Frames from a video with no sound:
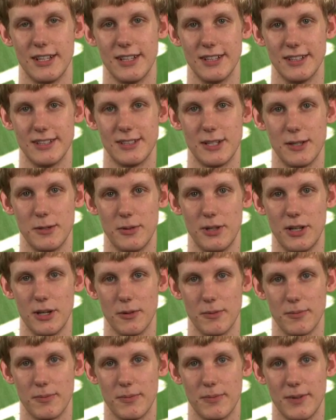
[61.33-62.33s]
And so,
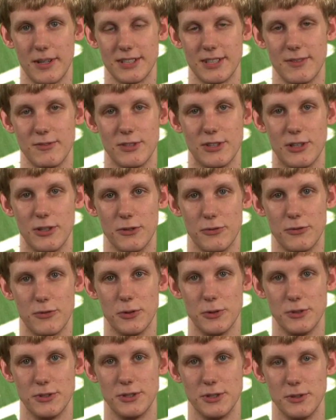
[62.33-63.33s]
that's something to look
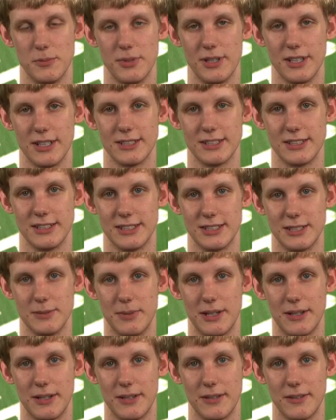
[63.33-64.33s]
forward to and be excited
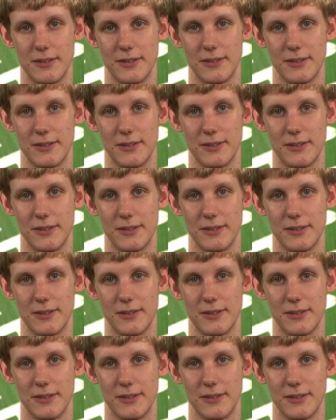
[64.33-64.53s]
about.